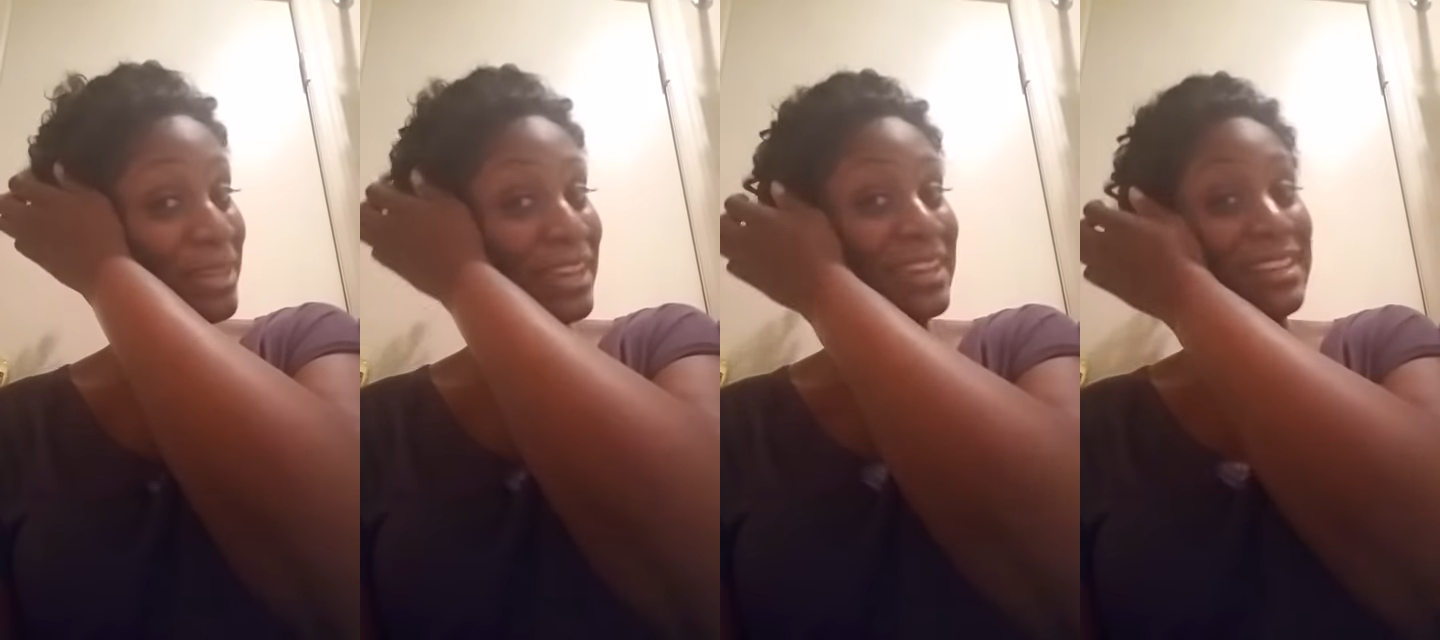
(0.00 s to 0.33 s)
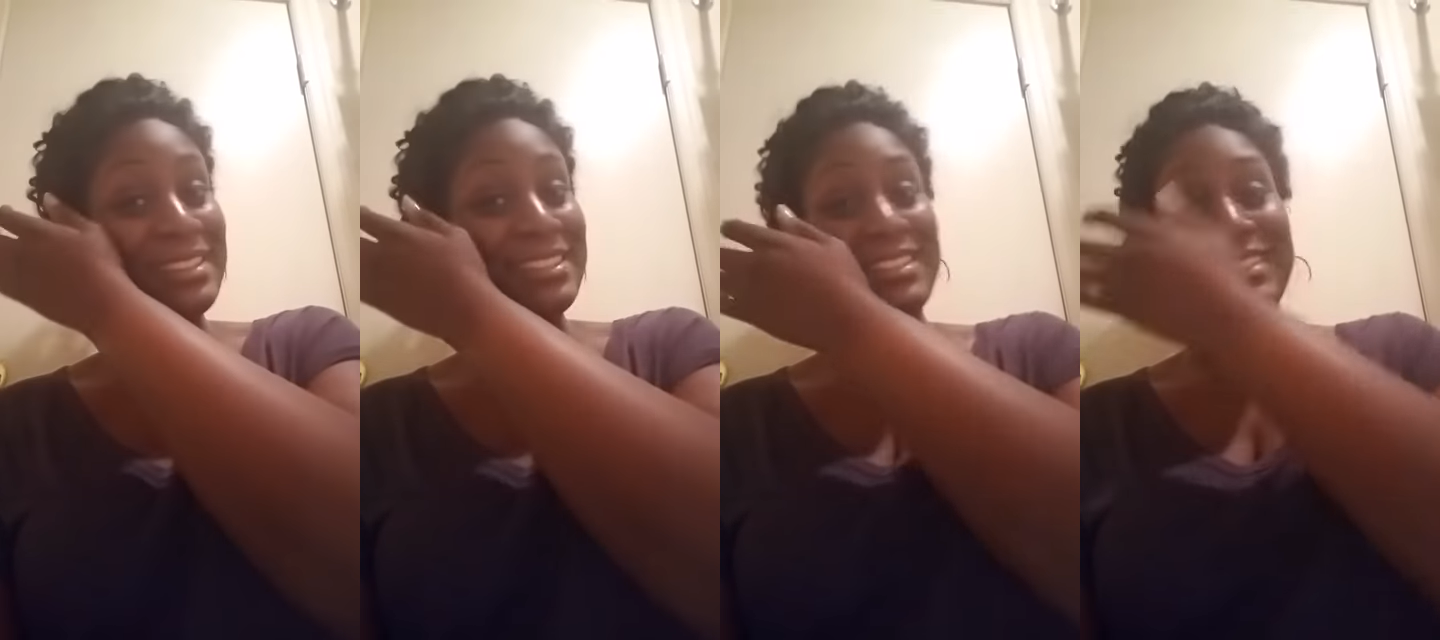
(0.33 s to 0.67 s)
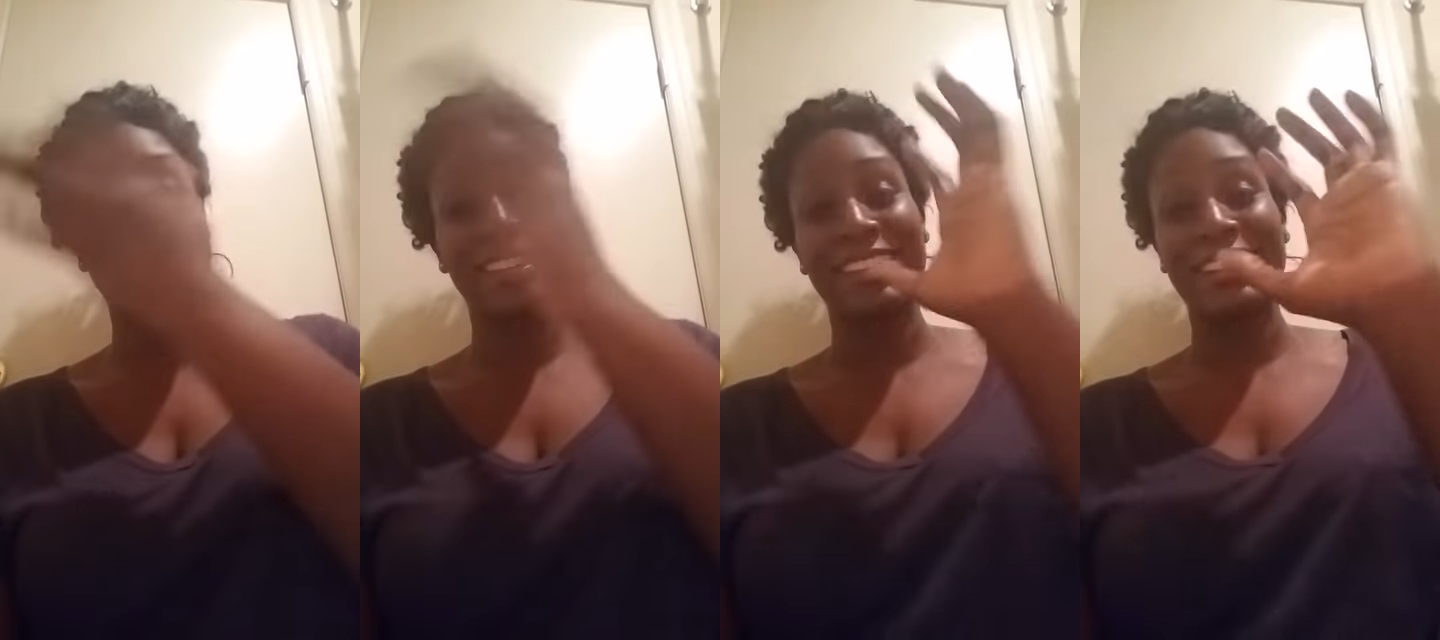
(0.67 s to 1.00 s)
case,
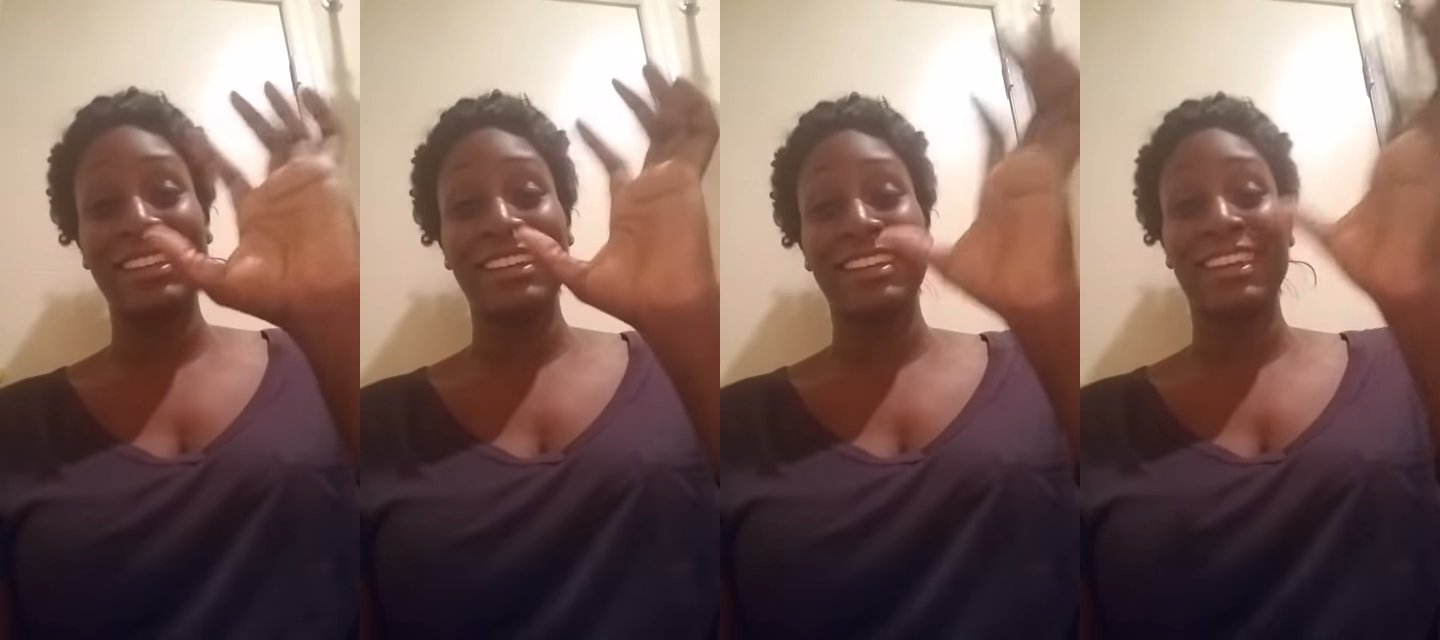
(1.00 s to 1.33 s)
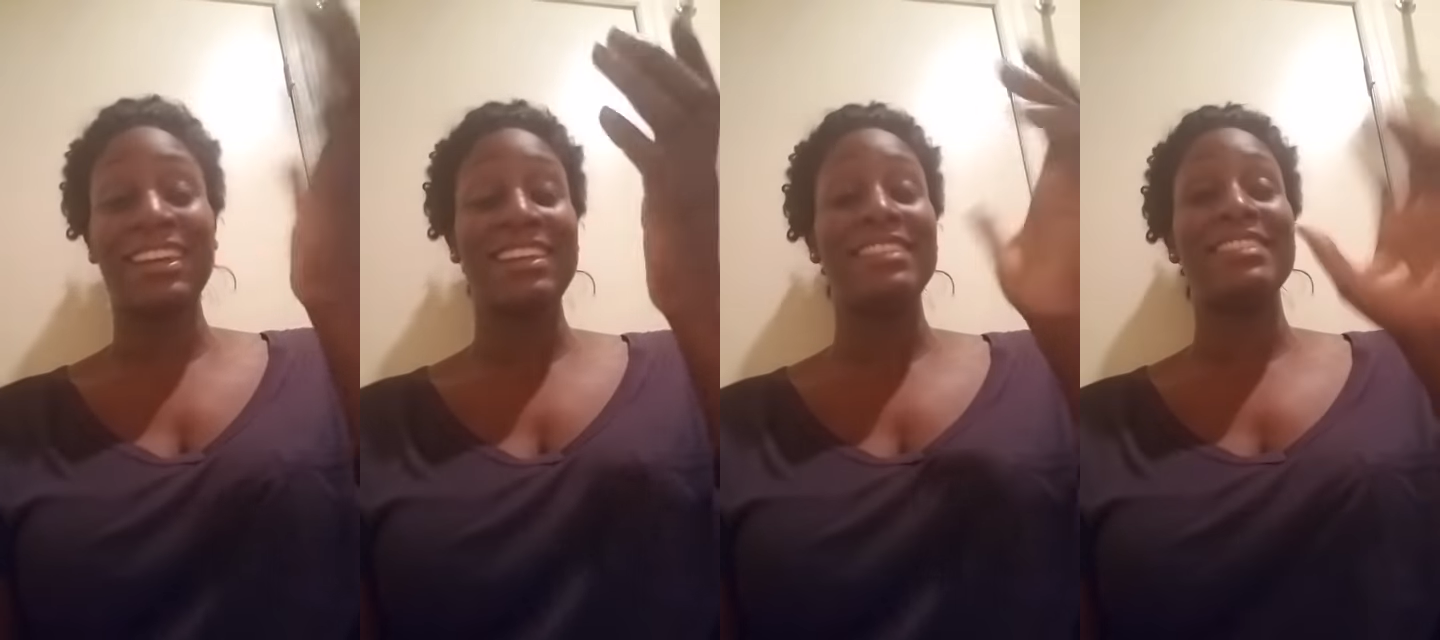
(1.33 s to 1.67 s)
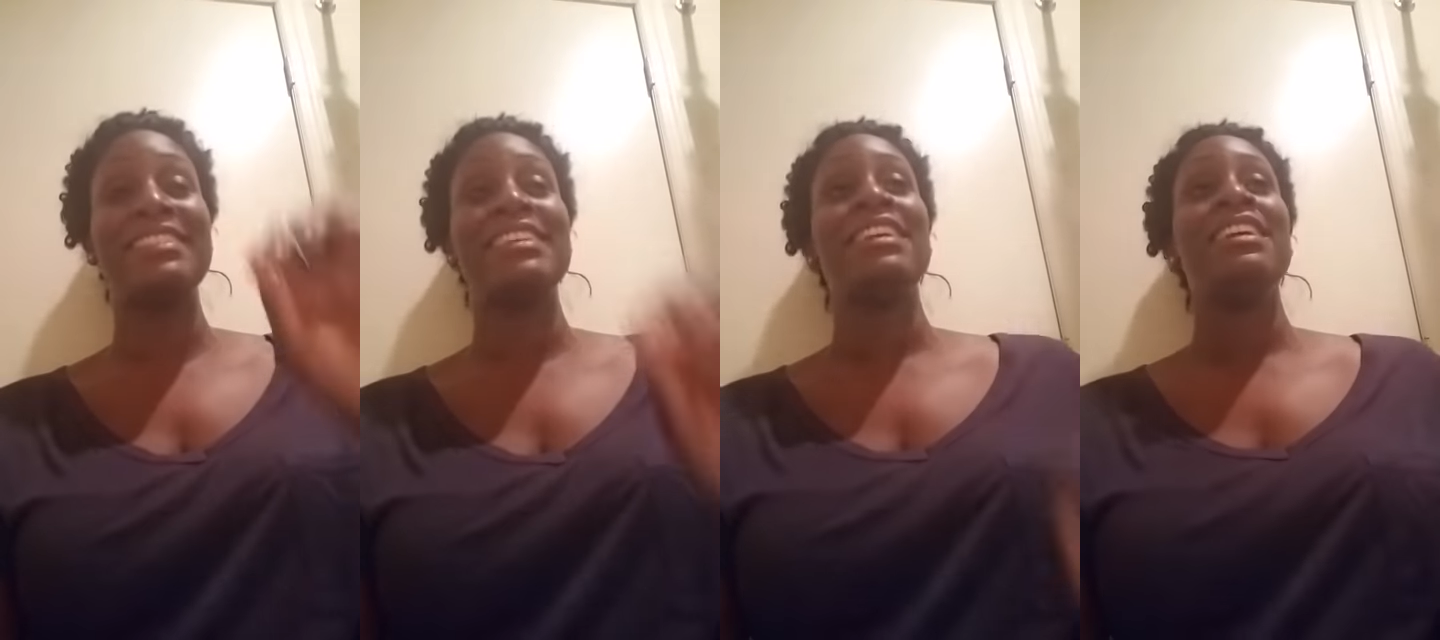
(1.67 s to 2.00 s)
the clear
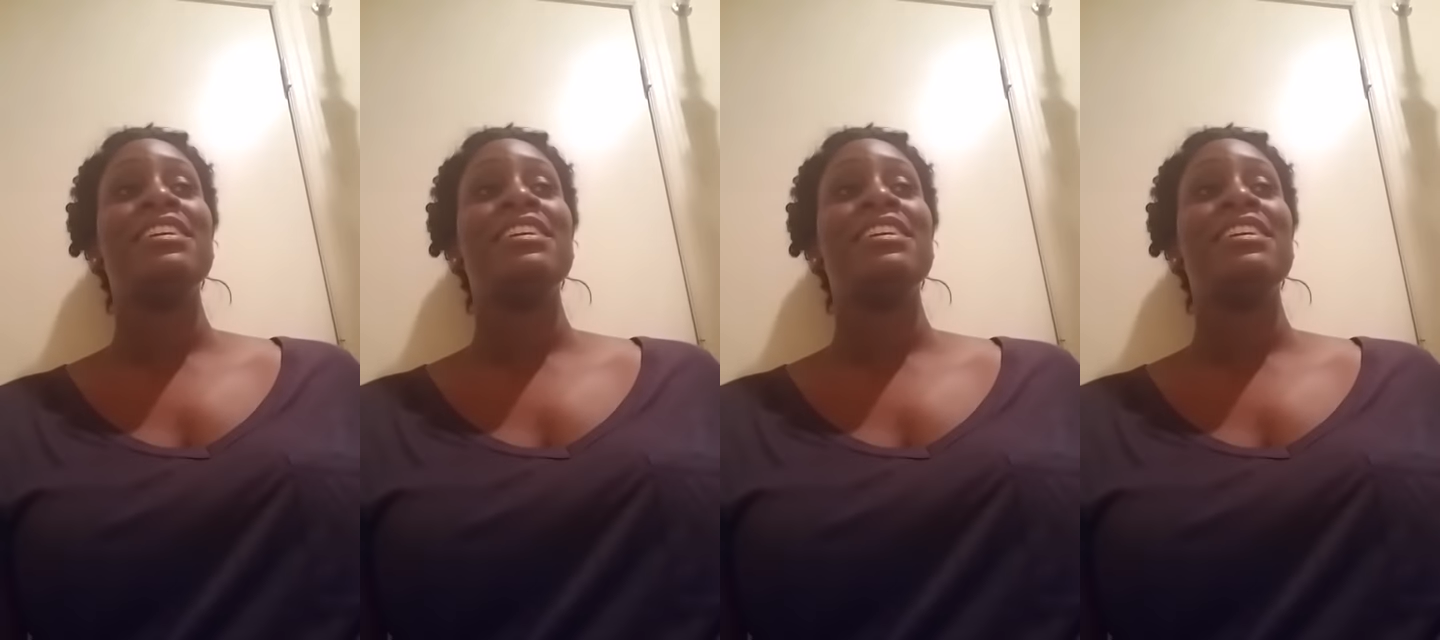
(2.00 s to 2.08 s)
case.